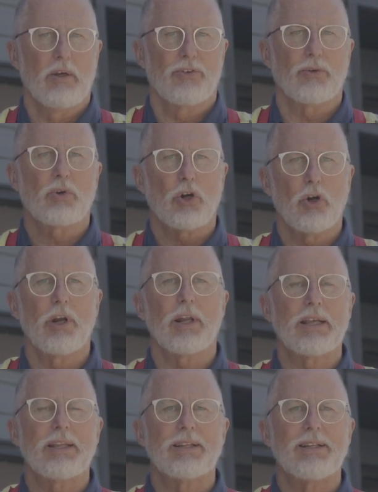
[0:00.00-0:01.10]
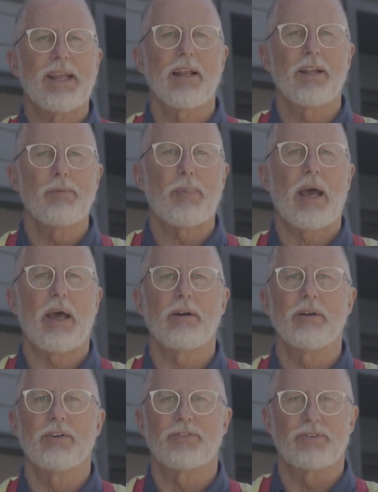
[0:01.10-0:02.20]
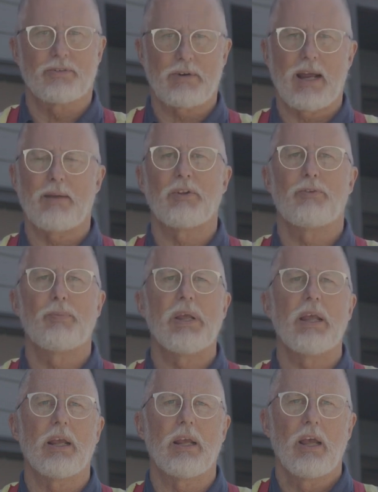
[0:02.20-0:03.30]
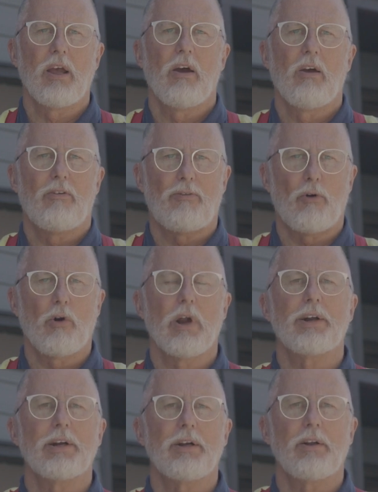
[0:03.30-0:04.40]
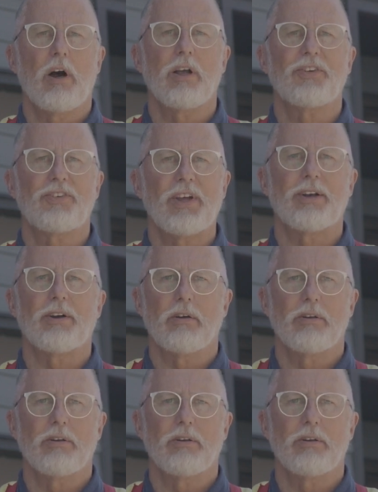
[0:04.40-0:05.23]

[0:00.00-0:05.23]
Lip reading: So currently, the nailing pattern is described as being 400 on center.